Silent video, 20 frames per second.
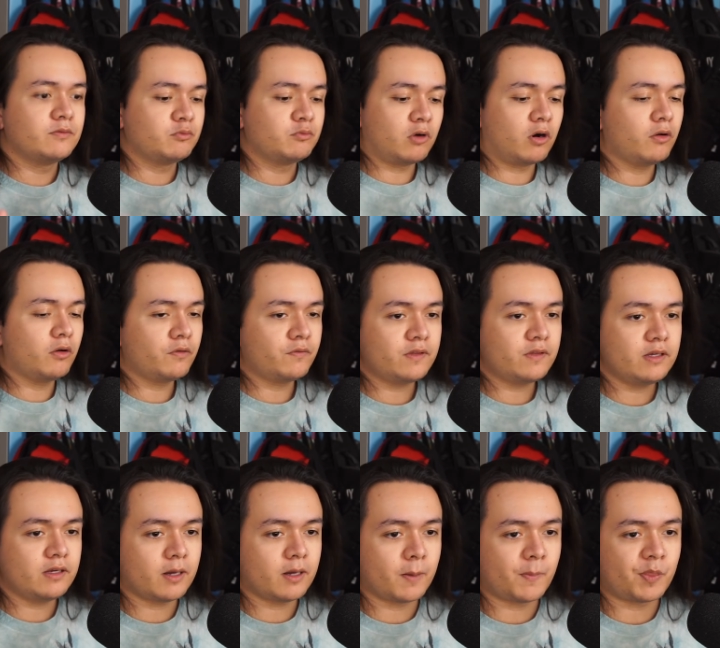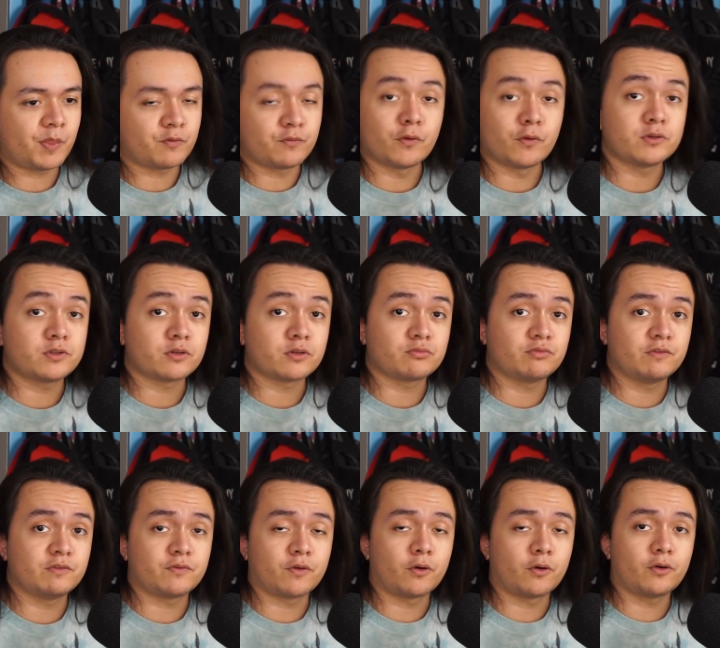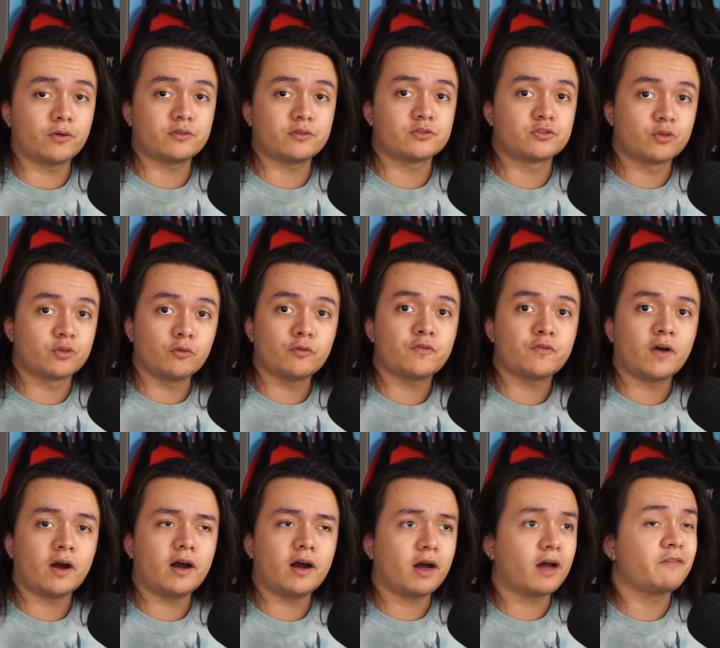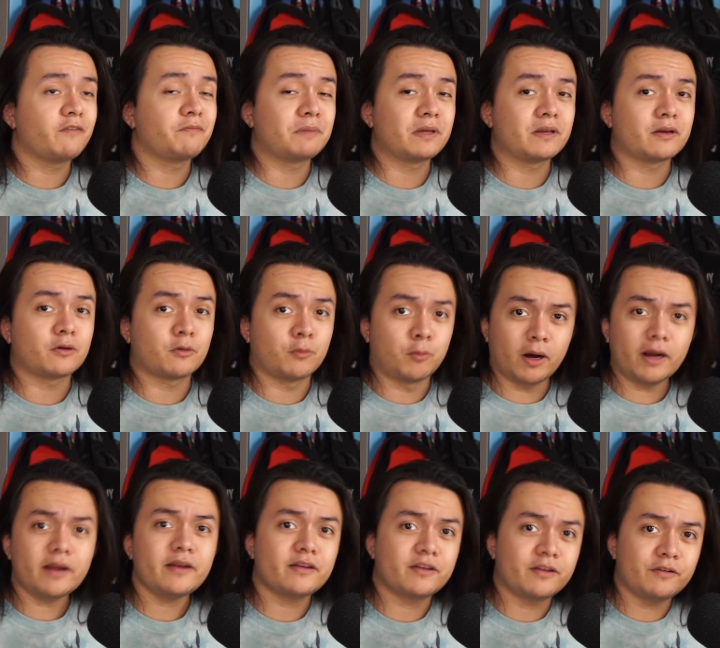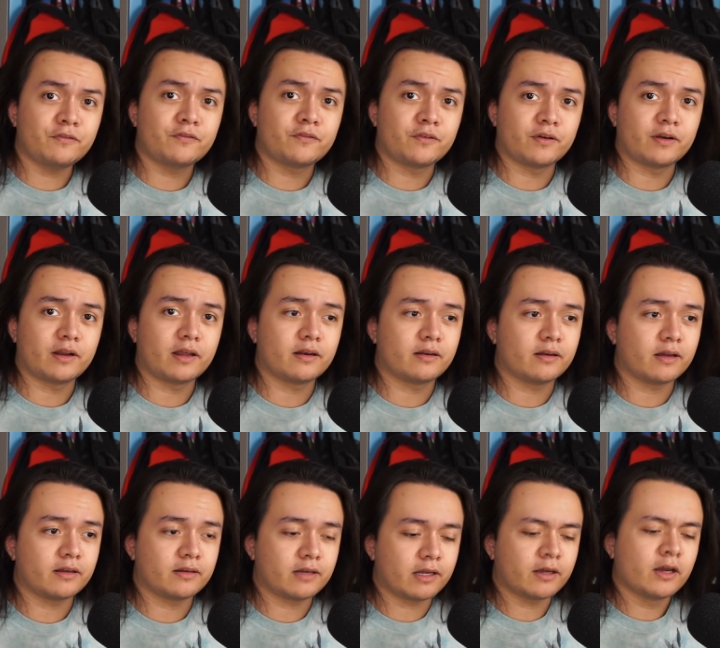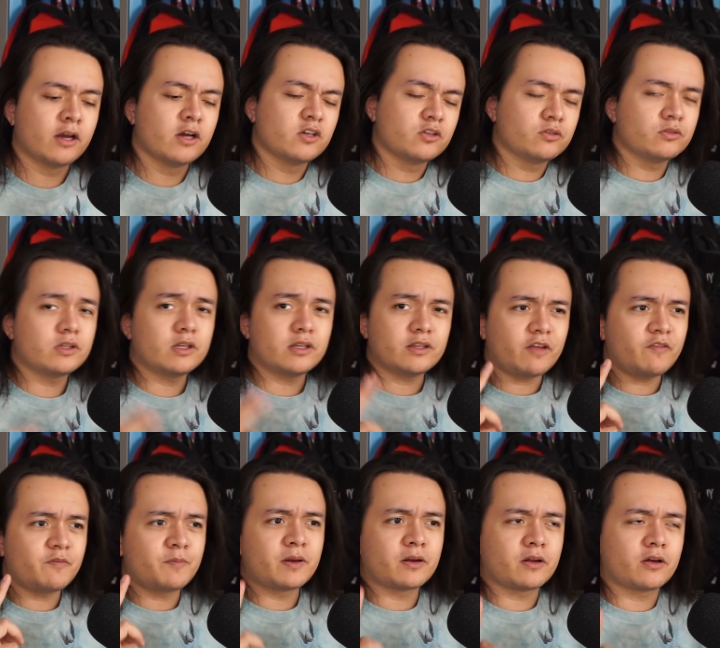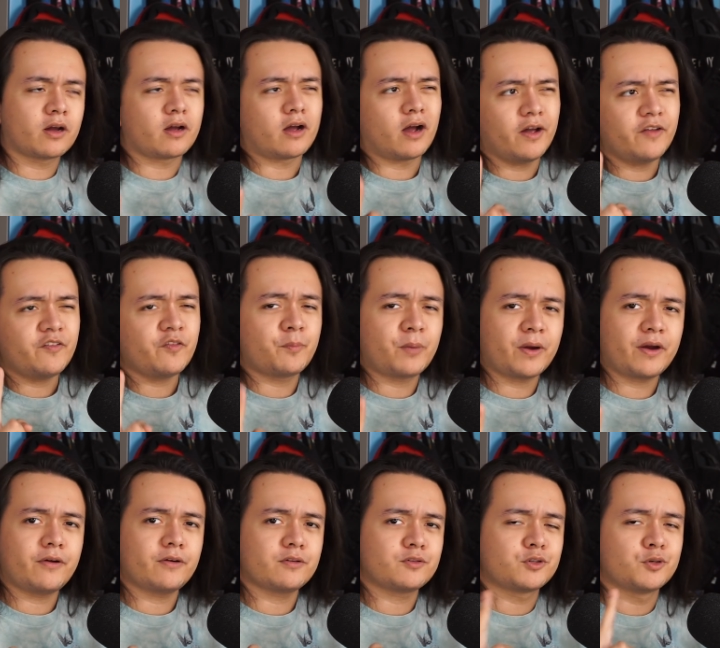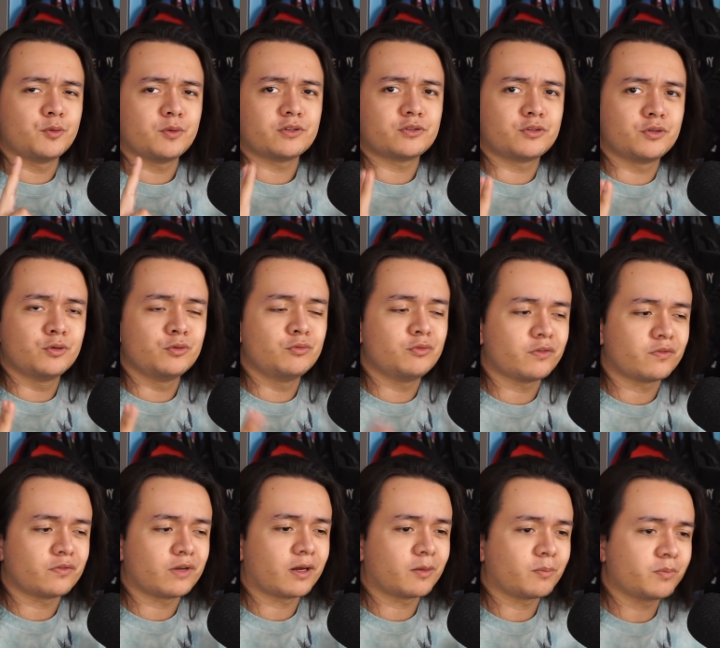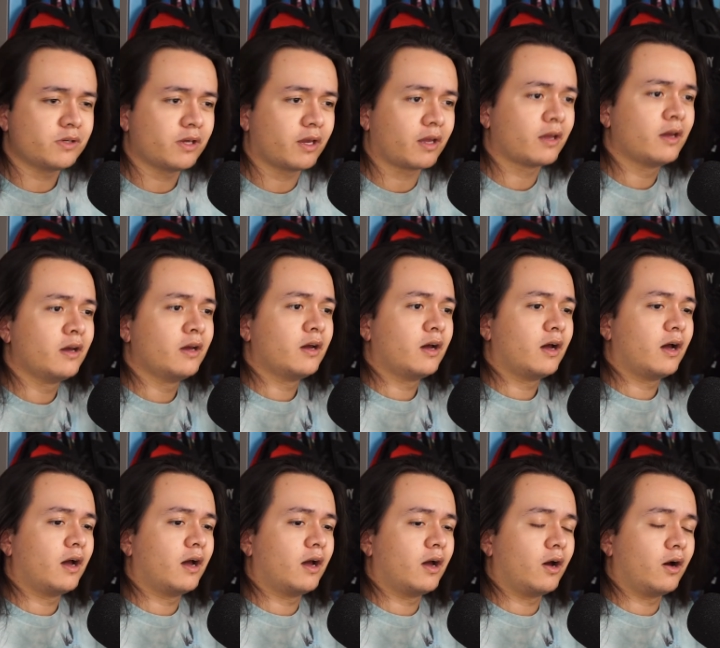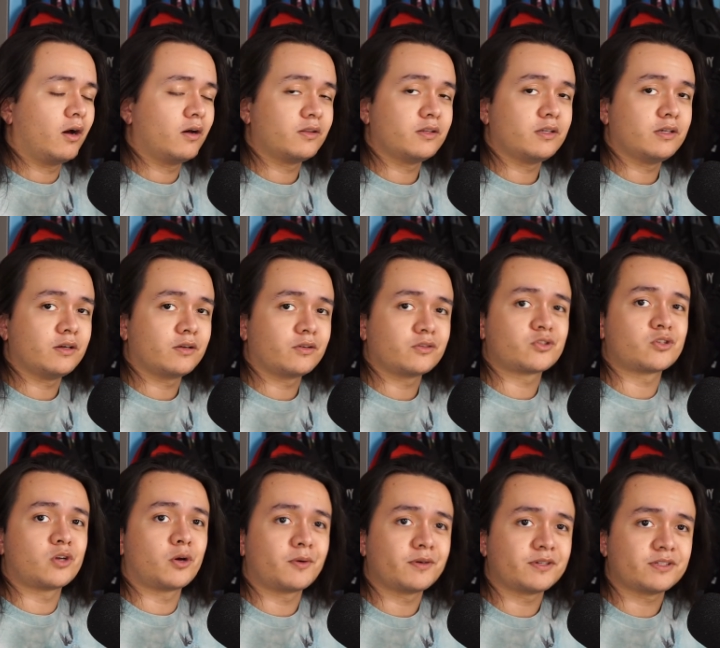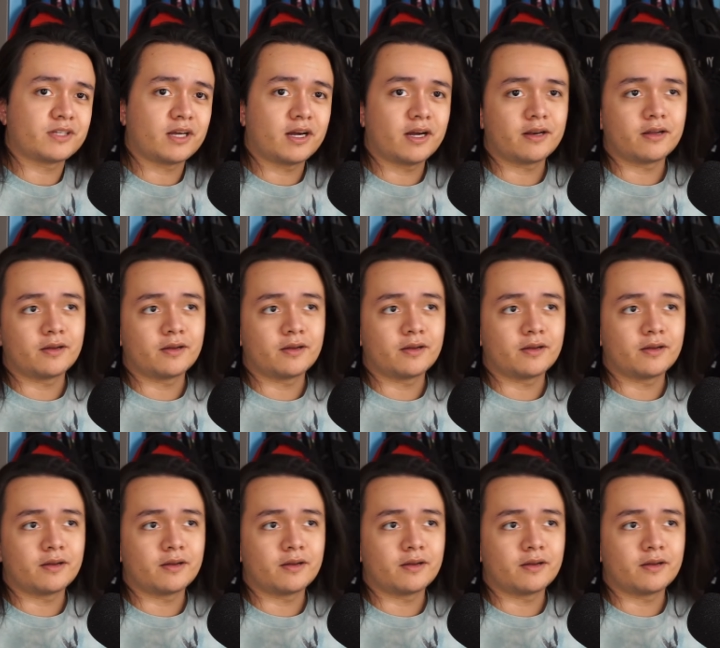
all of the um, four songs we've heard so far have been quite different, and like like they've been kind of paired two and two, with like being Uh, on the on the slower side and